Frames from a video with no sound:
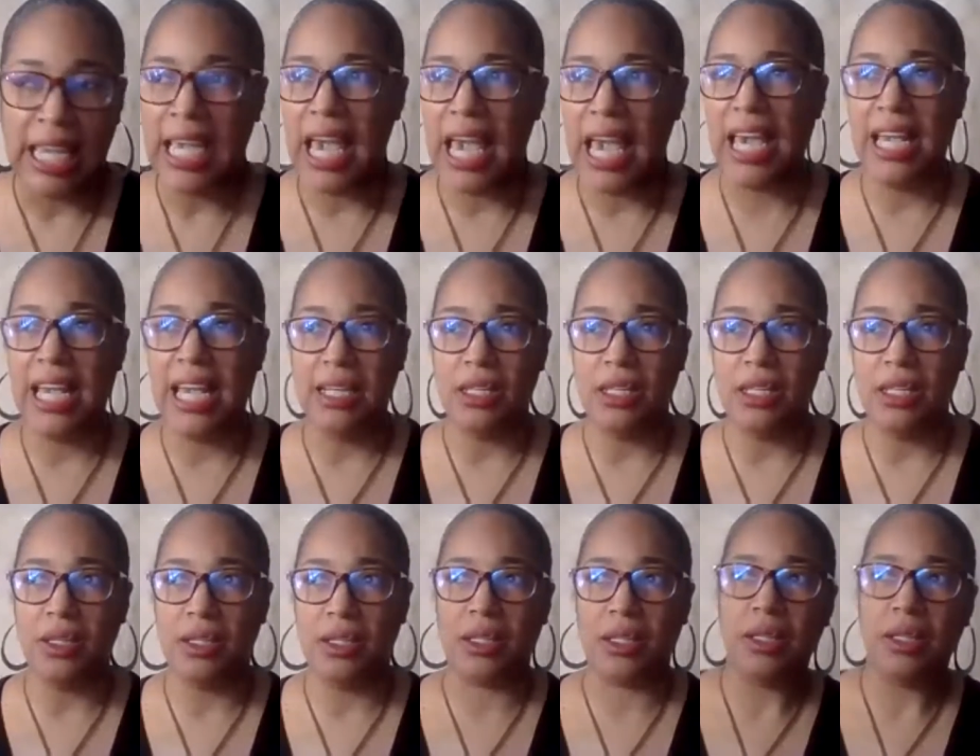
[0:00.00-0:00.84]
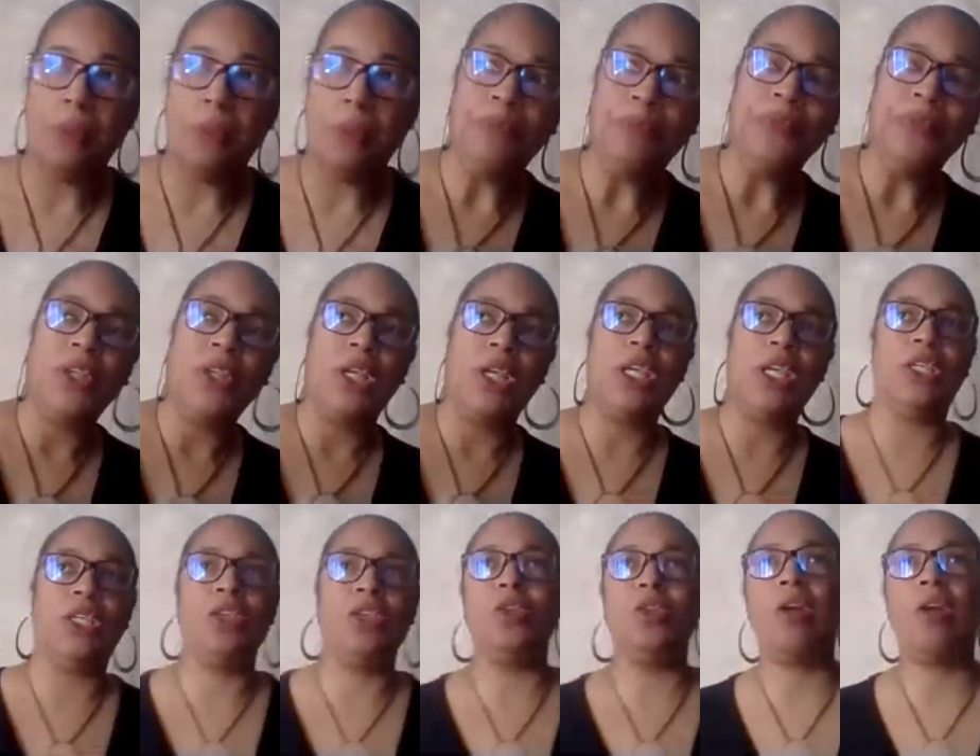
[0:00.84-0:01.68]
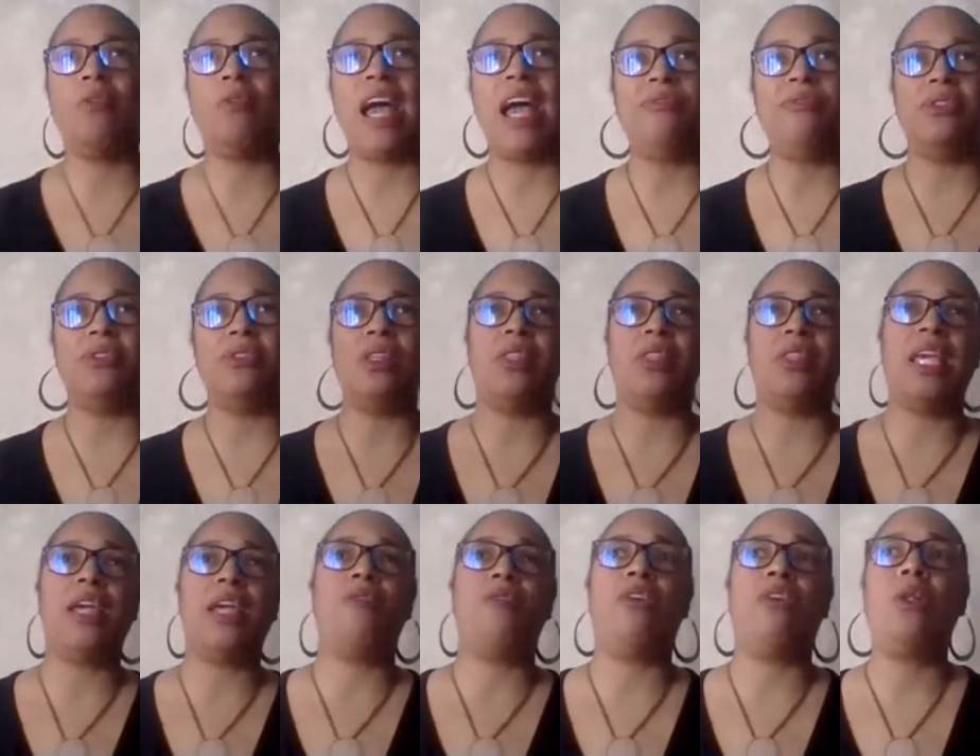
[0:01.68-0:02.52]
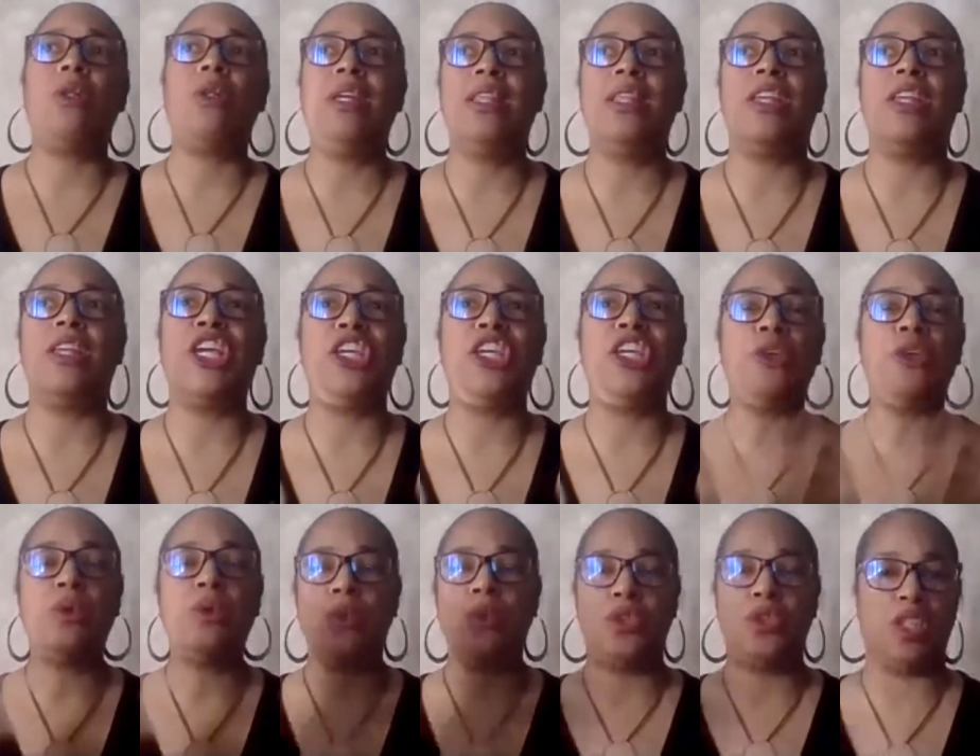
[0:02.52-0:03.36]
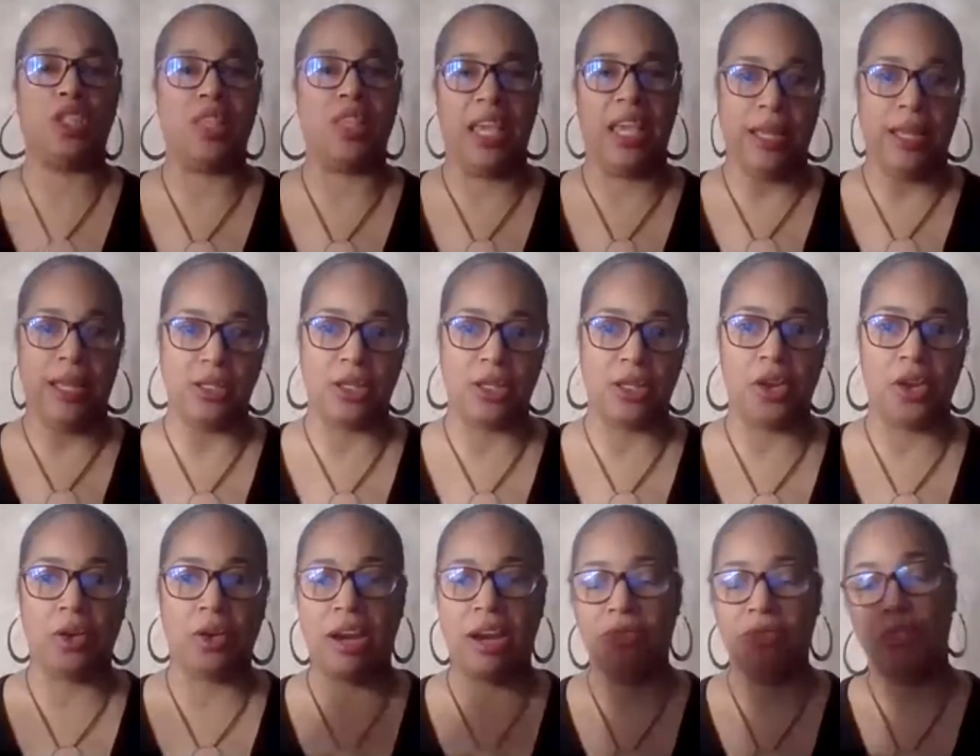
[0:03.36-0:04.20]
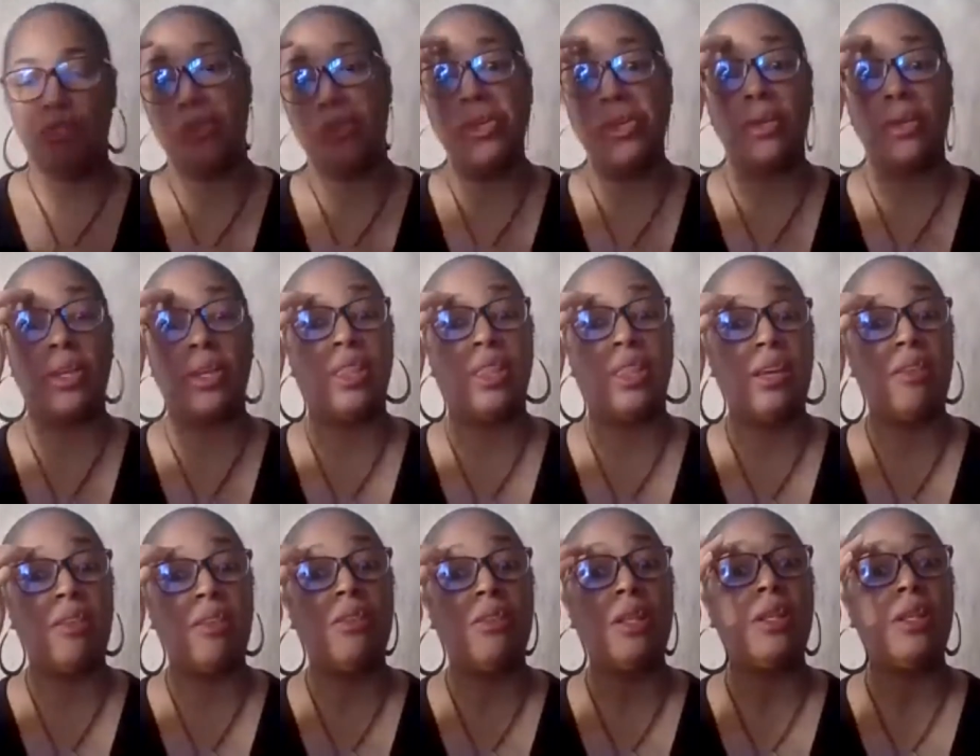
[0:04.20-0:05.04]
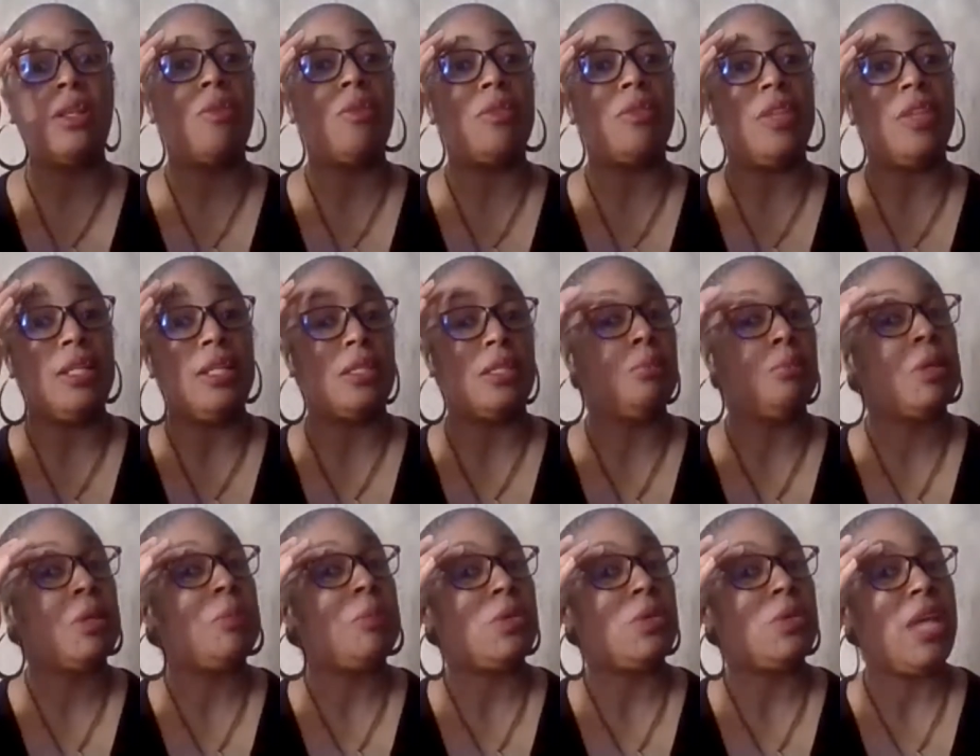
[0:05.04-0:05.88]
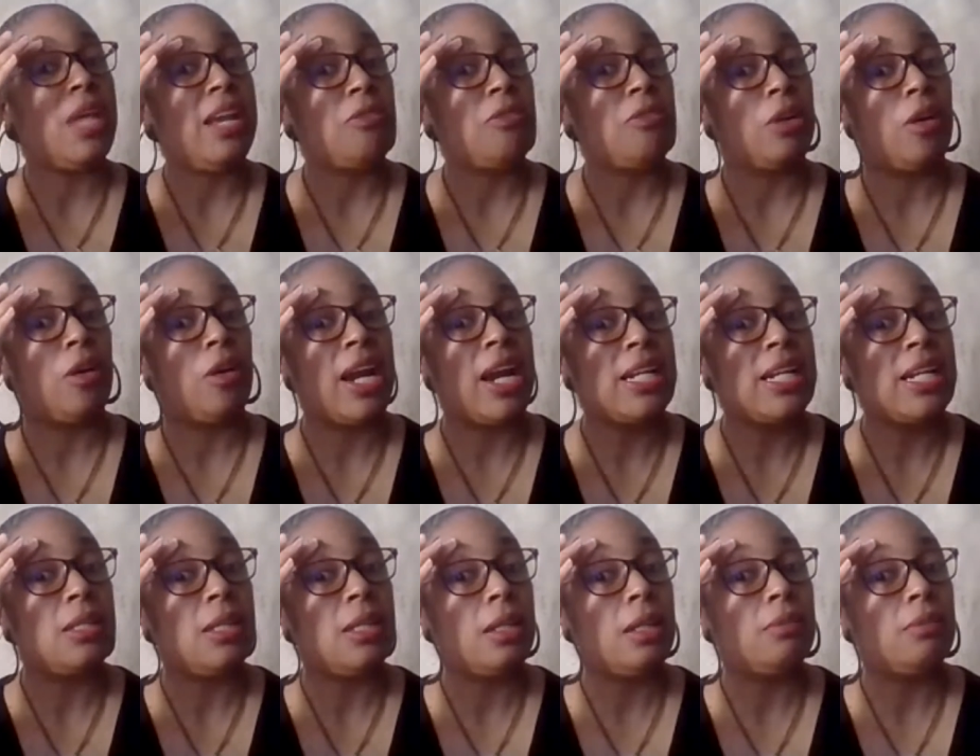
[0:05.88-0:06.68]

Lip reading: And you don't have to think of only the huge things that you're grateful for. You can think of the little things that people take for granted.